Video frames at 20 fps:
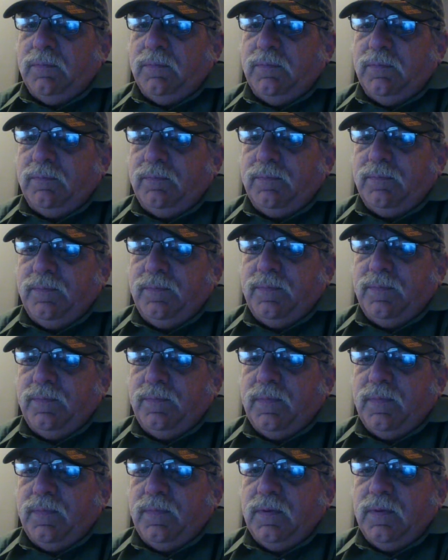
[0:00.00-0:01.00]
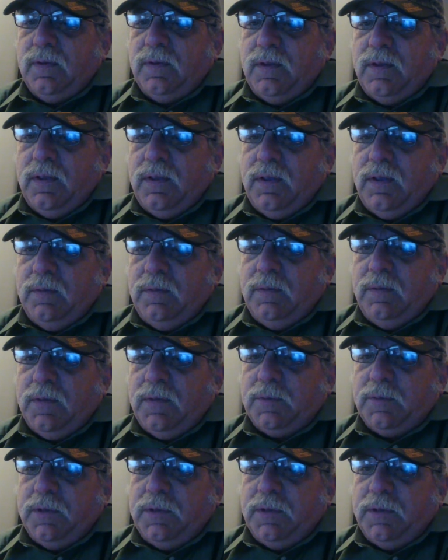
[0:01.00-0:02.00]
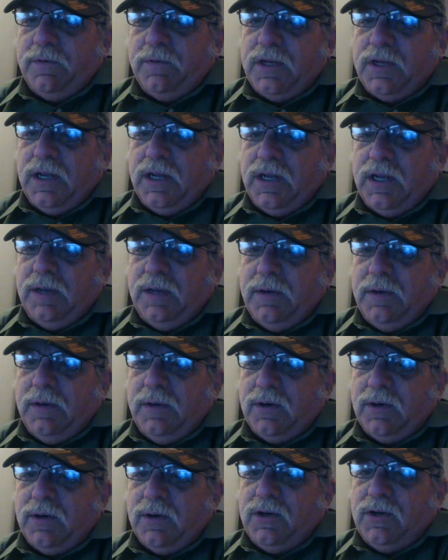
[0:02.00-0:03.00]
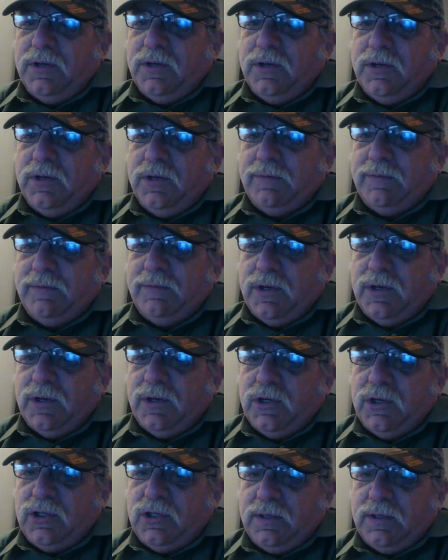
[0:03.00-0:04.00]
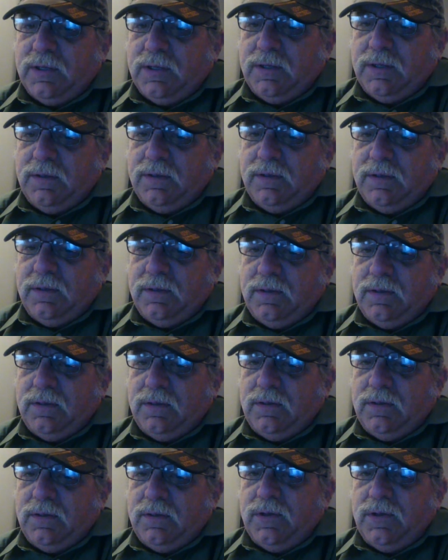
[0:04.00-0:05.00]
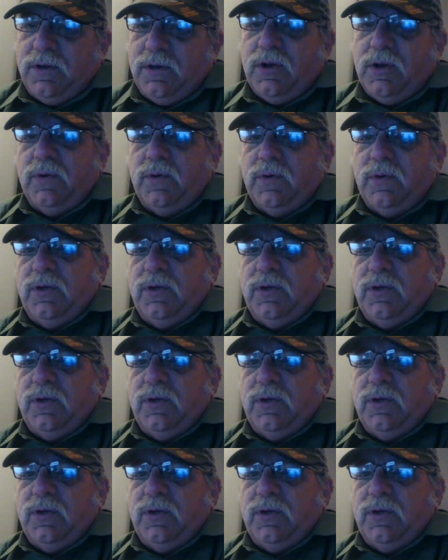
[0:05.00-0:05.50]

Must be your first time here because you don't have a wrench yet. So there you go, Richard Coggins.